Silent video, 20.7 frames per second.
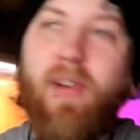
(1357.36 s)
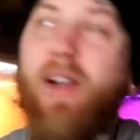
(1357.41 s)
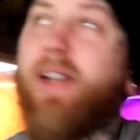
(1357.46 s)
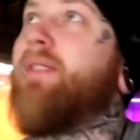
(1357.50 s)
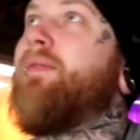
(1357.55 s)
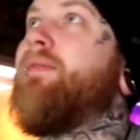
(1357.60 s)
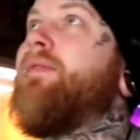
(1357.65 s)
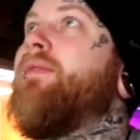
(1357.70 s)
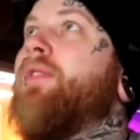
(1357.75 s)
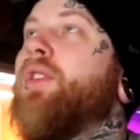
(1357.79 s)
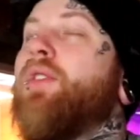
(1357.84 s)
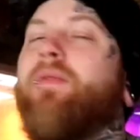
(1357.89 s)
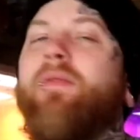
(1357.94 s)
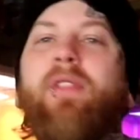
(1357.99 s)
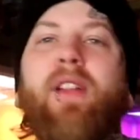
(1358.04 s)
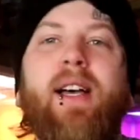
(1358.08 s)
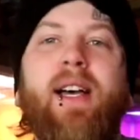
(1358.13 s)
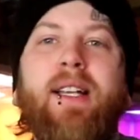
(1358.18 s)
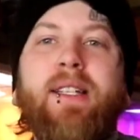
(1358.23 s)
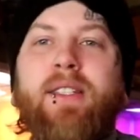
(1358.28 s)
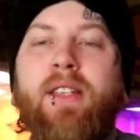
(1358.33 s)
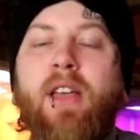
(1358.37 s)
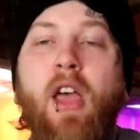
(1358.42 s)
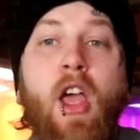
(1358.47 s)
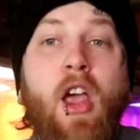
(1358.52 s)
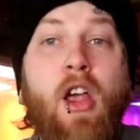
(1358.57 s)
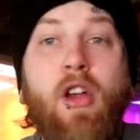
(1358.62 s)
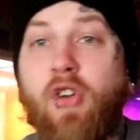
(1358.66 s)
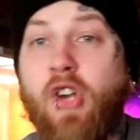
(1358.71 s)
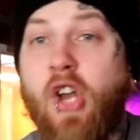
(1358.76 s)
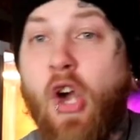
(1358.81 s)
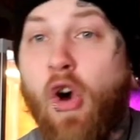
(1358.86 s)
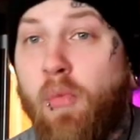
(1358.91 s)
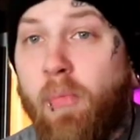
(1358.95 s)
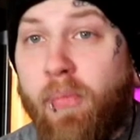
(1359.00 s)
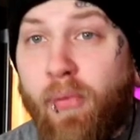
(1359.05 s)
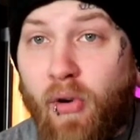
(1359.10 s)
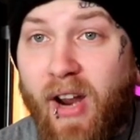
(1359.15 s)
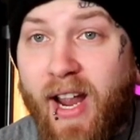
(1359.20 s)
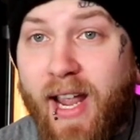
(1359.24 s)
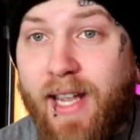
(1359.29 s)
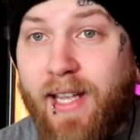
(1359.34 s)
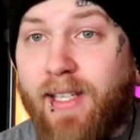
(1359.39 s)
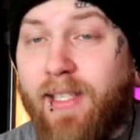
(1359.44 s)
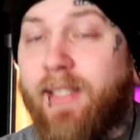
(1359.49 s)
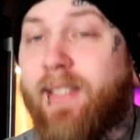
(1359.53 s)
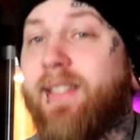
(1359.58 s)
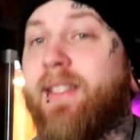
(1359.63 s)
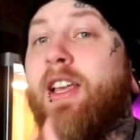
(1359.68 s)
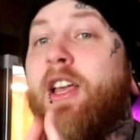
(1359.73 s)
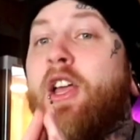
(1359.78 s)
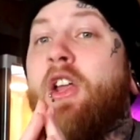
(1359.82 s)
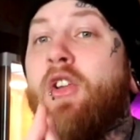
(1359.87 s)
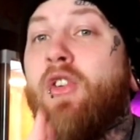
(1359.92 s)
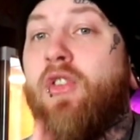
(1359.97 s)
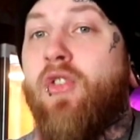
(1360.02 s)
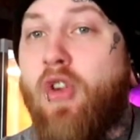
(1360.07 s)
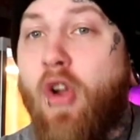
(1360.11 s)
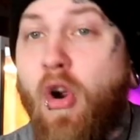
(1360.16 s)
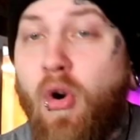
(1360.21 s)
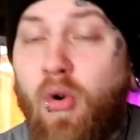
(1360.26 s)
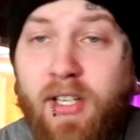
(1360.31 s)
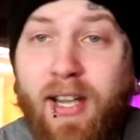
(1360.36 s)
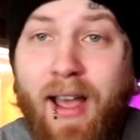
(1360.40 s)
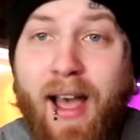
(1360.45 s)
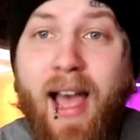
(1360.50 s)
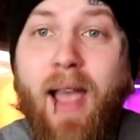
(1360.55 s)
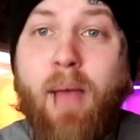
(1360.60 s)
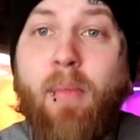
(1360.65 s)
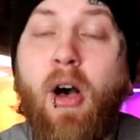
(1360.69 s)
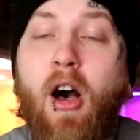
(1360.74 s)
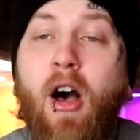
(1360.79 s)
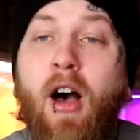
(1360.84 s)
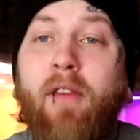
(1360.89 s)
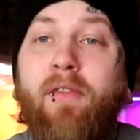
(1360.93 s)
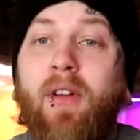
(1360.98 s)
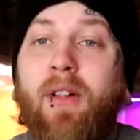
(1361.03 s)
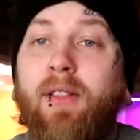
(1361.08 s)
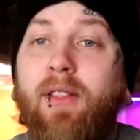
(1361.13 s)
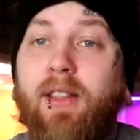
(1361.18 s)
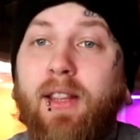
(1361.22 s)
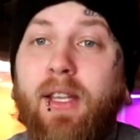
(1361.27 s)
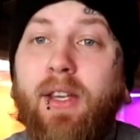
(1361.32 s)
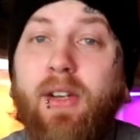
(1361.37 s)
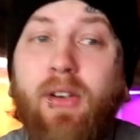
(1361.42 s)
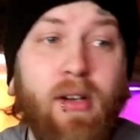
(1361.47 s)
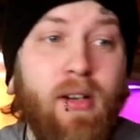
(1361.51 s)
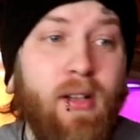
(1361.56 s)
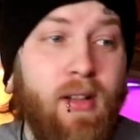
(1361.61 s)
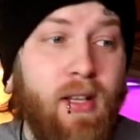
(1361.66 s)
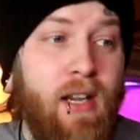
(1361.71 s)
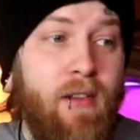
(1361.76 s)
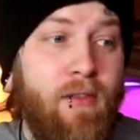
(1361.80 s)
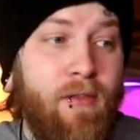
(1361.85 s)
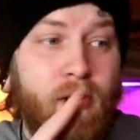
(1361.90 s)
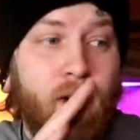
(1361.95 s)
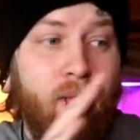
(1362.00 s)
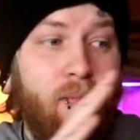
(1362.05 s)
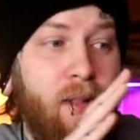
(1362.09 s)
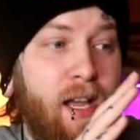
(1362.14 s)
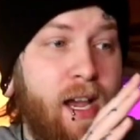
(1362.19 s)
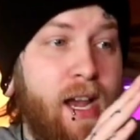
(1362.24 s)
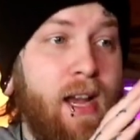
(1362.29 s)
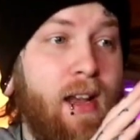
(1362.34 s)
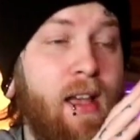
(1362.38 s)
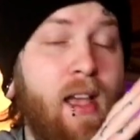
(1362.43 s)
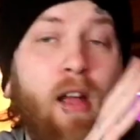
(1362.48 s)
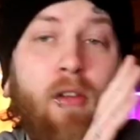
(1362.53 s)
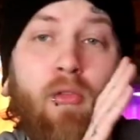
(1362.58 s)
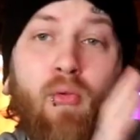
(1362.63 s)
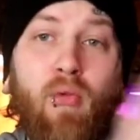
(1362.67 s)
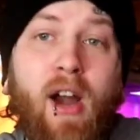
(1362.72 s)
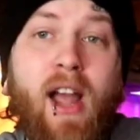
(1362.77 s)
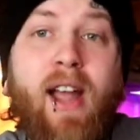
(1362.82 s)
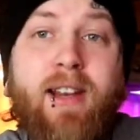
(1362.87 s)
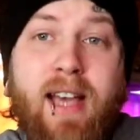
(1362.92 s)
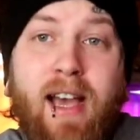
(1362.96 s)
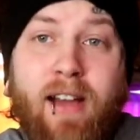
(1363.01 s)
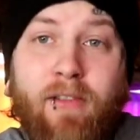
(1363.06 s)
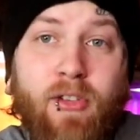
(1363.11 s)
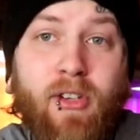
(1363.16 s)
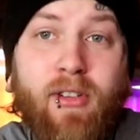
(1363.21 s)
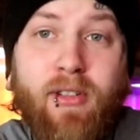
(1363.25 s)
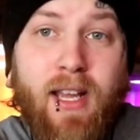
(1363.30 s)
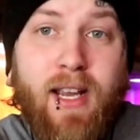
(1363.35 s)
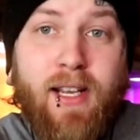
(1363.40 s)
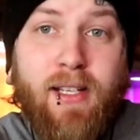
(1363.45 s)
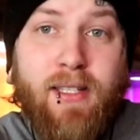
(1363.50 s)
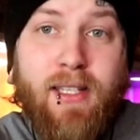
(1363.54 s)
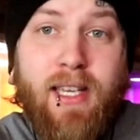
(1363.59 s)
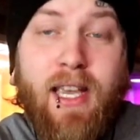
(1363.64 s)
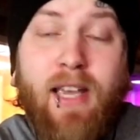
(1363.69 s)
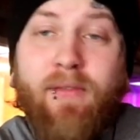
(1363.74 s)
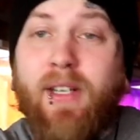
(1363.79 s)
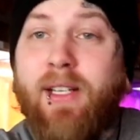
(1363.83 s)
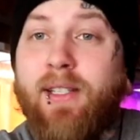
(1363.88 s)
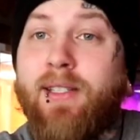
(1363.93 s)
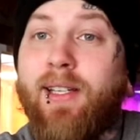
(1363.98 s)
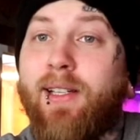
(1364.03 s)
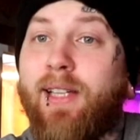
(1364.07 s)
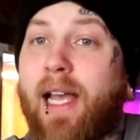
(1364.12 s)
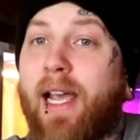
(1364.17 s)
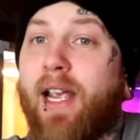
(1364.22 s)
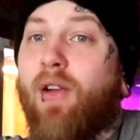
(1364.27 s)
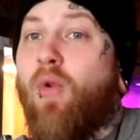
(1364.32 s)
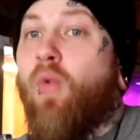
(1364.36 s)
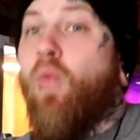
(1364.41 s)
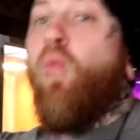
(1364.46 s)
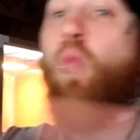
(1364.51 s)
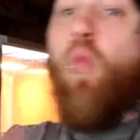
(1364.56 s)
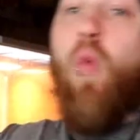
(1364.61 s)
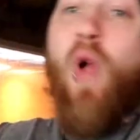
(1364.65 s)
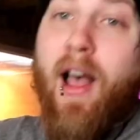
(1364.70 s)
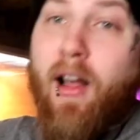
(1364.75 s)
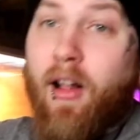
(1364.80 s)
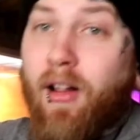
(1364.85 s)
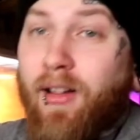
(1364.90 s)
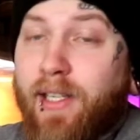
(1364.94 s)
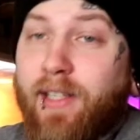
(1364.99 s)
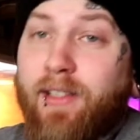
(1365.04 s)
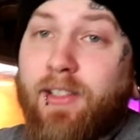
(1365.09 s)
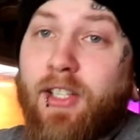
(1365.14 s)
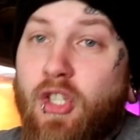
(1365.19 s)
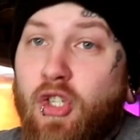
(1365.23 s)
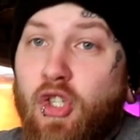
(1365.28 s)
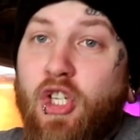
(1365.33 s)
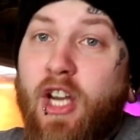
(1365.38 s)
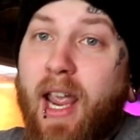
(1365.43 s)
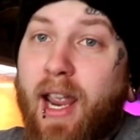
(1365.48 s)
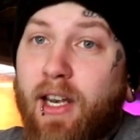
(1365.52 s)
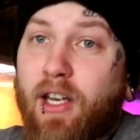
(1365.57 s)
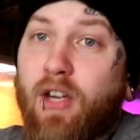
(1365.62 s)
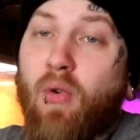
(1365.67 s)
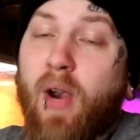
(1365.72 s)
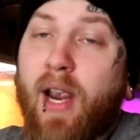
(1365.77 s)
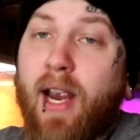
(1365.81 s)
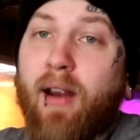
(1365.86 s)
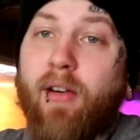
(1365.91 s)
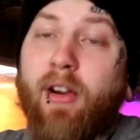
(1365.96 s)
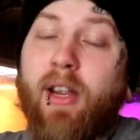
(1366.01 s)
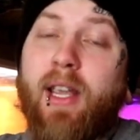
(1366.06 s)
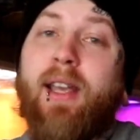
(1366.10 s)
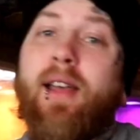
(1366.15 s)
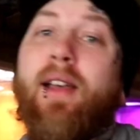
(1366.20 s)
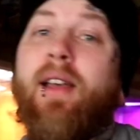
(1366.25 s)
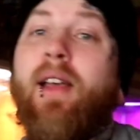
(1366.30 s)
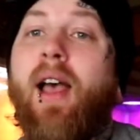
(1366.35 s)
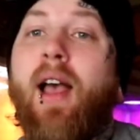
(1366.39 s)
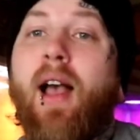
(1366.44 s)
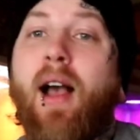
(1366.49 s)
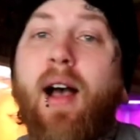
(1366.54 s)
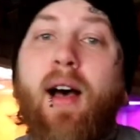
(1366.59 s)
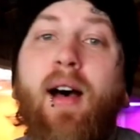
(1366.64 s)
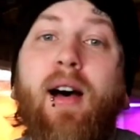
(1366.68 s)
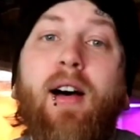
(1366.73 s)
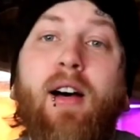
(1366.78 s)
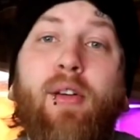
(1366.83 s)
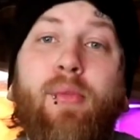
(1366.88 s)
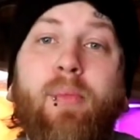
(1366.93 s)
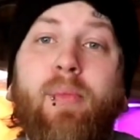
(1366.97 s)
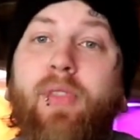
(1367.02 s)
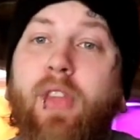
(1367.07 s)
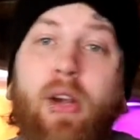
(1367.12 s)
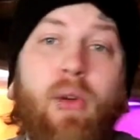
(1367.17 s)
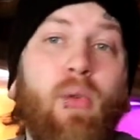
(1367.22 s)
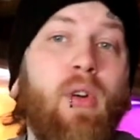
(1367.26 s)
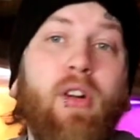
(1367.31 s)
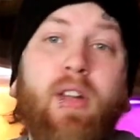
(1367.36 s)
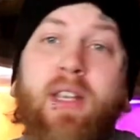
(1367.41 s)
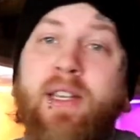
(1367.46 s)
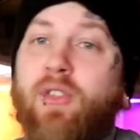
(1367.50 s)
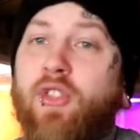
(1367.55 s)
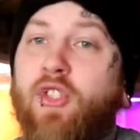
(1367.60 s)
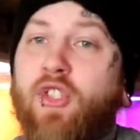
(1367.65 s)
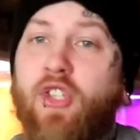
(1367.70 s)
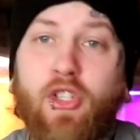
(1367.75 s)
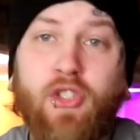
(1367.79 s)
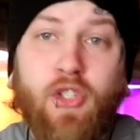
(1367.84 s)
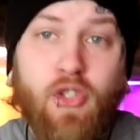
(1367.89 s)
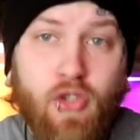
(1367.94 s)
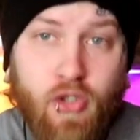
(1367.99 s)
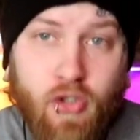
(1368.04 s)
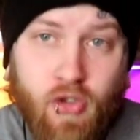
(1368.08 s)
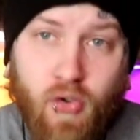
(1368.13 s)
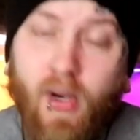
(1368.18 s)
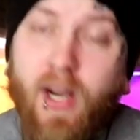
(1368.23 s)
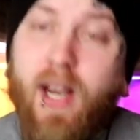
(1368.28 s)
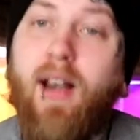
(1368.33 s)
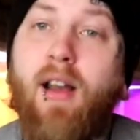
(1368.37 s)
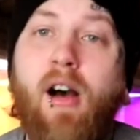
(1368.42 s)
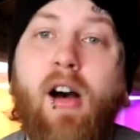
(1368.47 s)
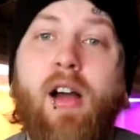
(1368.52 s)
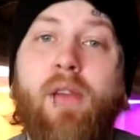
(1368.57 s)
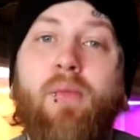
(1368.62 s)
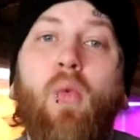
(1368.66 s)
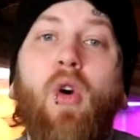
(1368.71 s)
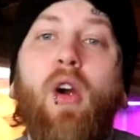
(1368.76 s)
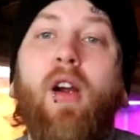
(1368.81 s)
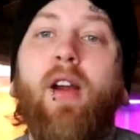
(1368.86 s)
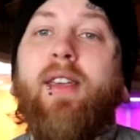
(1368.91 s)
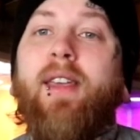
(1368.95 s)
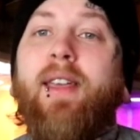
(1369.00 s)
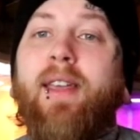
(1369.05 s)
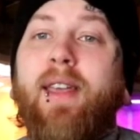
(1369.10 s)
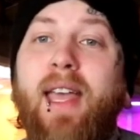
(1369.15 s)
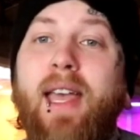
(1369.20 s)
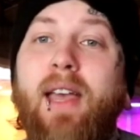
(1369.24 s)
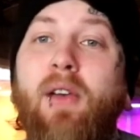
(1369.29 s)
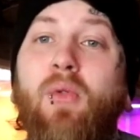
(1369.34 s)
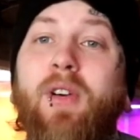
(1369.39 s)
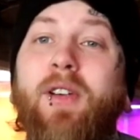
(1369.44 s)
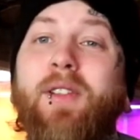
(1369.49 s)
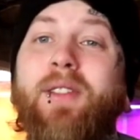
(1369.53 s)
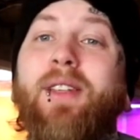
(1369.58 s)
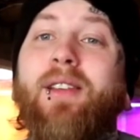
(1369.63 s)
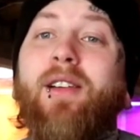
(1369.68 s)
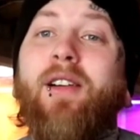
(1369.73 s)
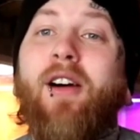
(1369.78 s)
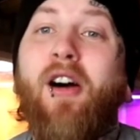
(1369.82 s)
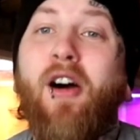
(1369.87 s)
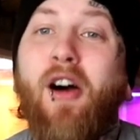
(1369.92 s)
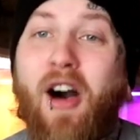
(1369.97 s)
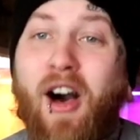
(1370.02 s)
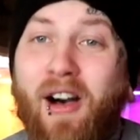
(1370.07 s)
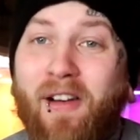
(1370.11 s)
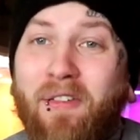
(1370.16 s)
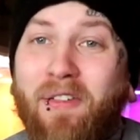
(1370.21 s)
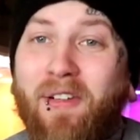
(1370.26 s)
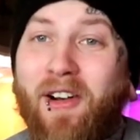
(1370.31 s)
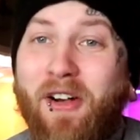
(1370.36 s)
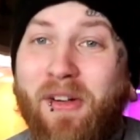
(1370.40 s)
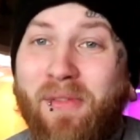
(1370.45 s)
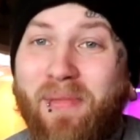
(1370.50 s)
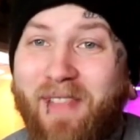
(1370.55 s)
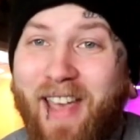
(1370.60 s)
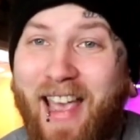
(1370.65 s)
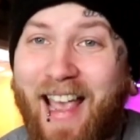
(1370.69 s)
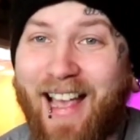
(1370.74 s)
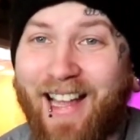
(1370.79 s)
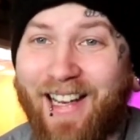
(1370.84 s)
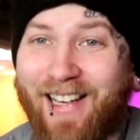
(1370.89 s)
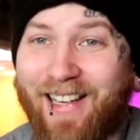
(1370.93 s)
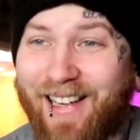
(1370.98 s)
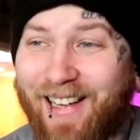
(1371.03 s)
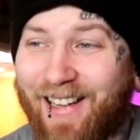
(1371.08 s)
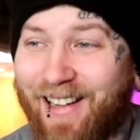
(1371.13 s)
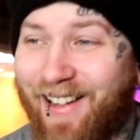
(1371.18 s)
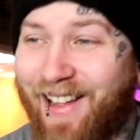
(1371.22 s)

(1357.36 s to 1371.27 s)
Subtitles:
fucking fruit flies, no breaks, no time off, literally from like right after Thanksgiving to like well into January. It was just straight on working. It was awful, man.